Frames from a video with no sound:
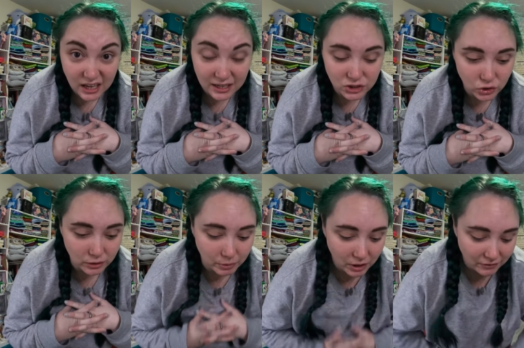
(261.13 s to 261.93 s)

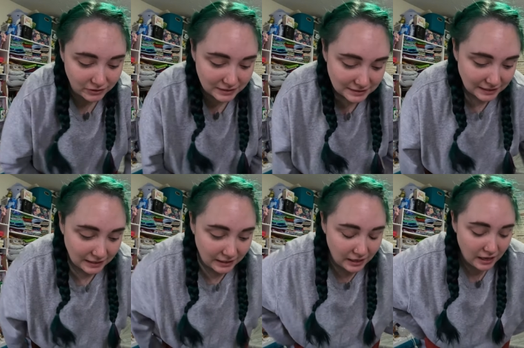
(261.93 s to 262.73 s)
enjoyable
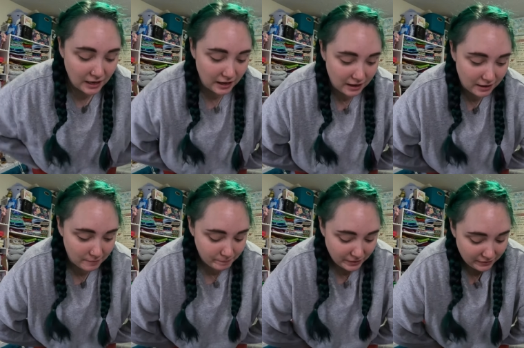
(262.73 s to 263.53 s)
obviously
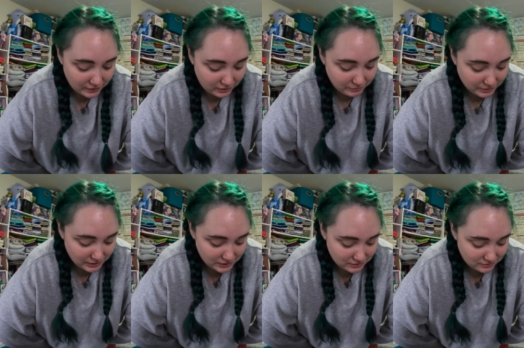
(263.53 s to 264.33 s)
um, and then I'm
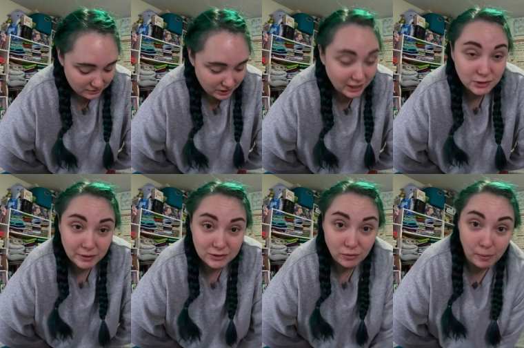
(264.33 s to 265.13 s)
gonna touch
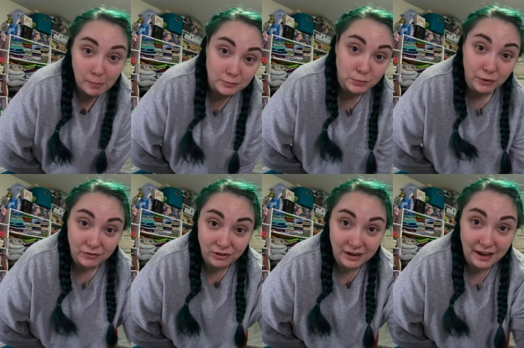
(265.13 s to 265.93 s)
base with my mom's
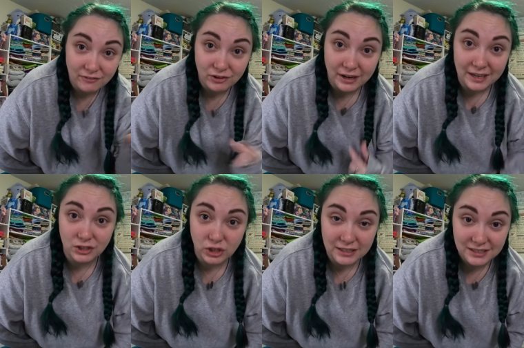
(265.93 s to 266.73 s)
boyfriend after I get
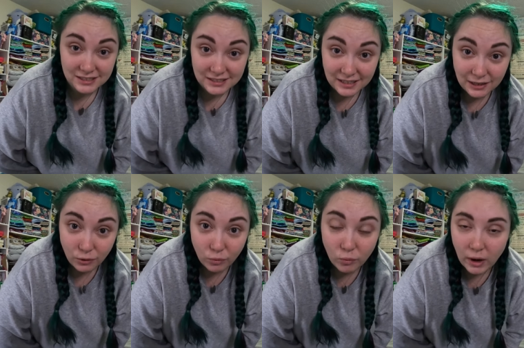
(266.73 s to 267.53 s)
dressed to see
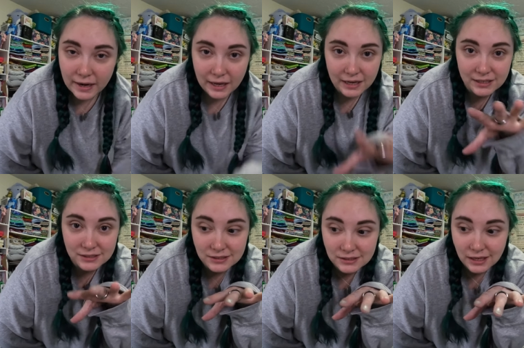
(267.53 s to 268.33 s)
what
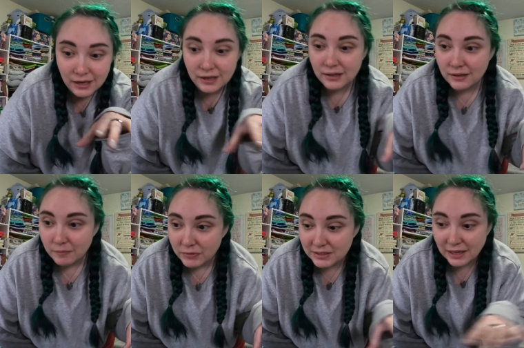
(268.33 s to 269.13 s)
his
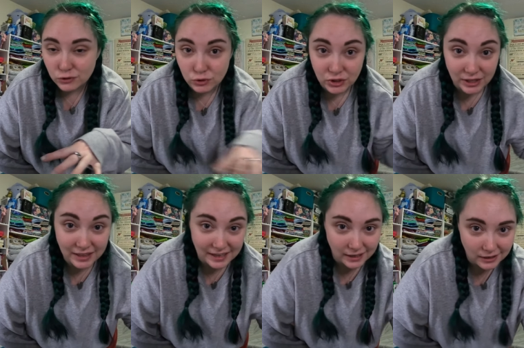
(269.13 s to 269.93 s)
schedule's looking
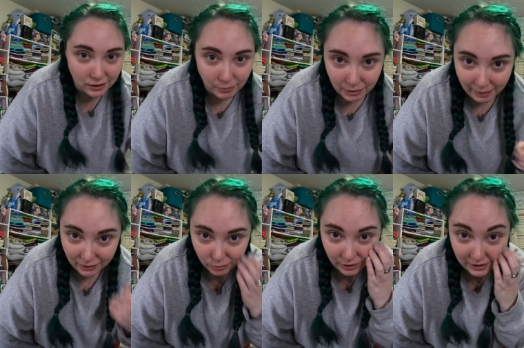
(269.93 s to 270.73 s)
like. I can hear him in the
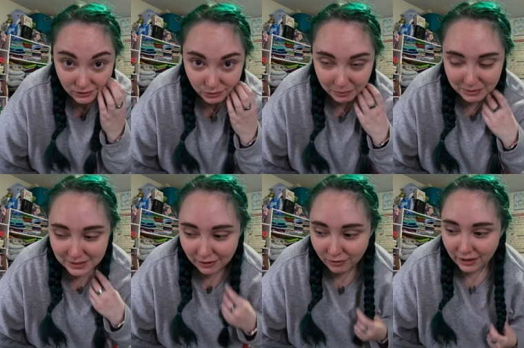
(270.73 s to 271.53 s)
bathroom right now so maybe he's
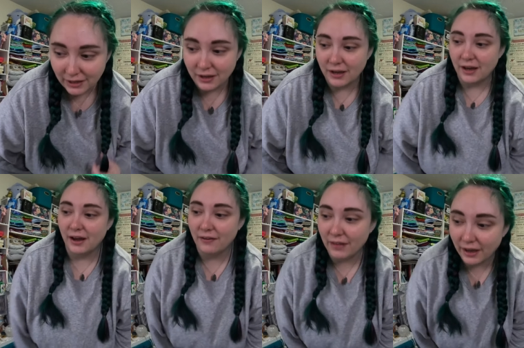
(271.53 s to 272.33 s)
getting ready
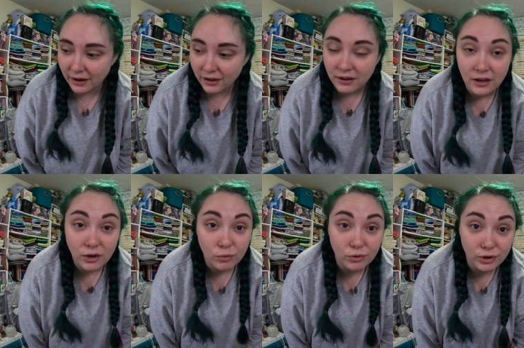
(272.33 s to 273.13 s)
and then
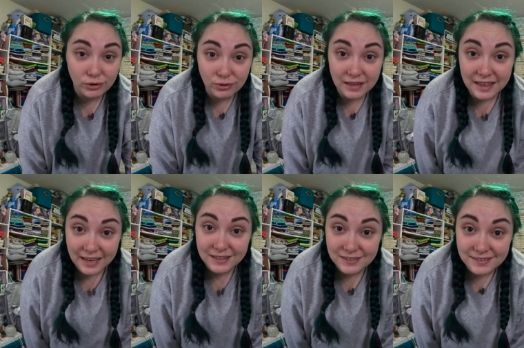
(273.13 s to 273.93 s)
we'll go do the
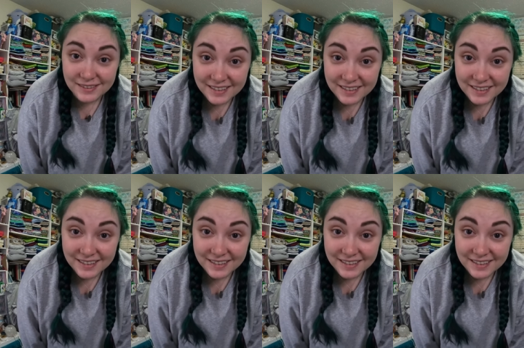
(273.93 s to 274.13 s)
things.